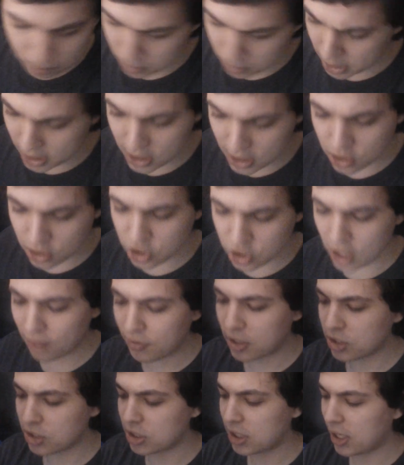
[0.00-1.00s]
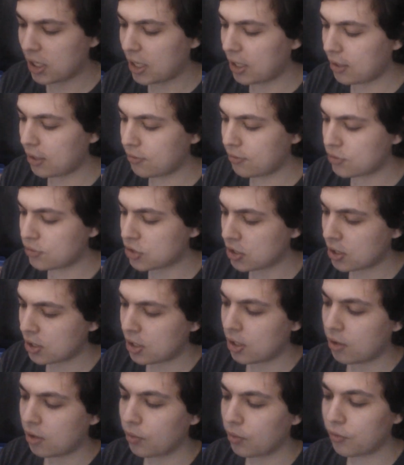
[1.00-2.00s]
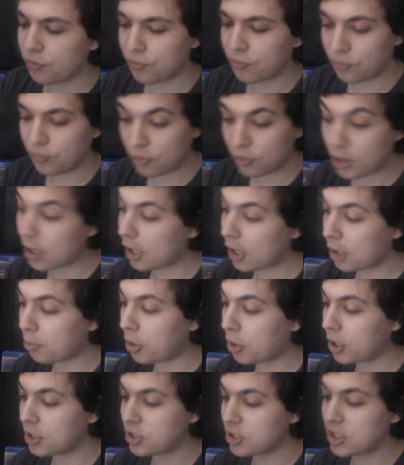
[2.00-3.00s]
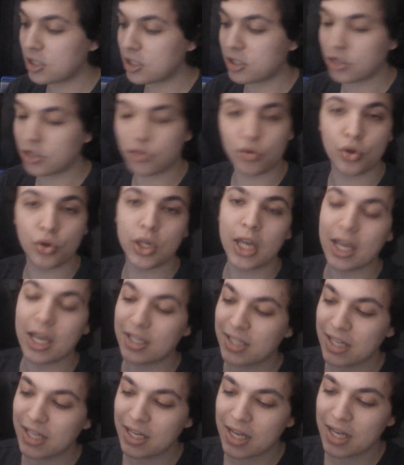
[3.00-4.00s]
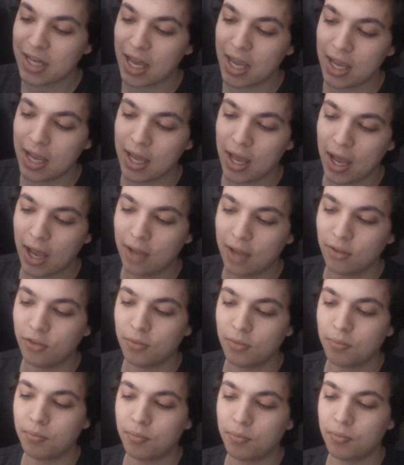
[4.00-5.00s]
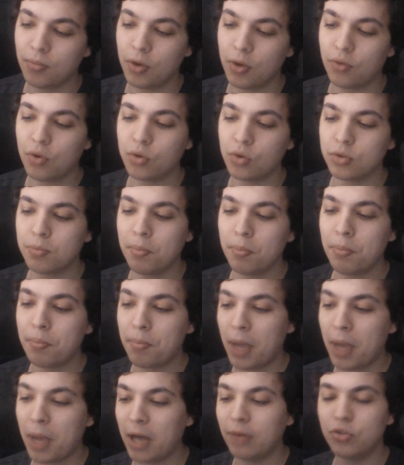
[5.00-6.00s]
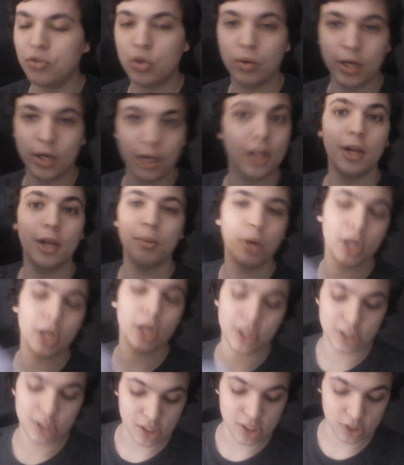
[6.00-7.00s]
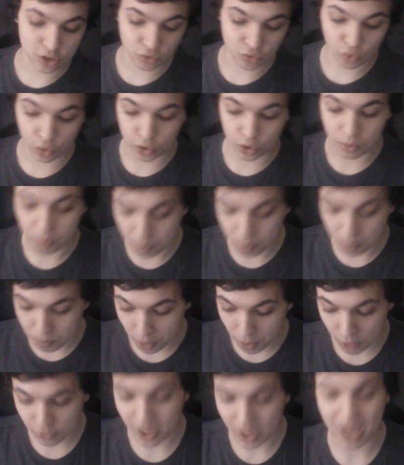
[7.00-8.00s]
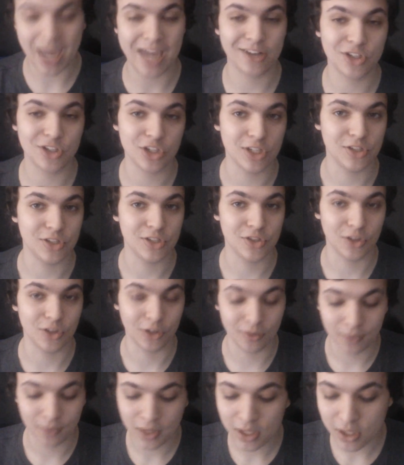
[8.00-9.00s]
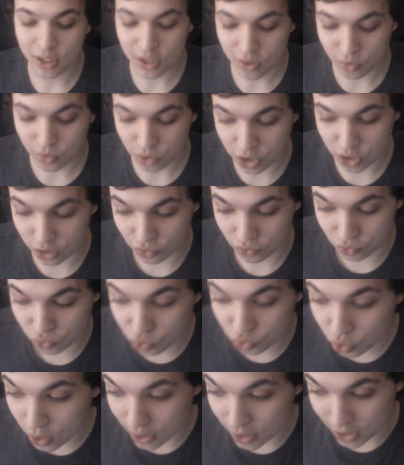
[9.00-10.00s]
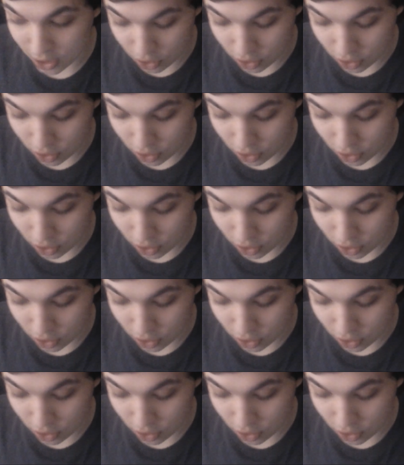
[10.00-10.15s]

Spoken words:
but each have inner sleeves. With The Lullaby and the Ceaseless Roar, you get a CD, and of course, Band of Joy and Lullaby and the Ceaseless Roar, you both get etchings on, which is really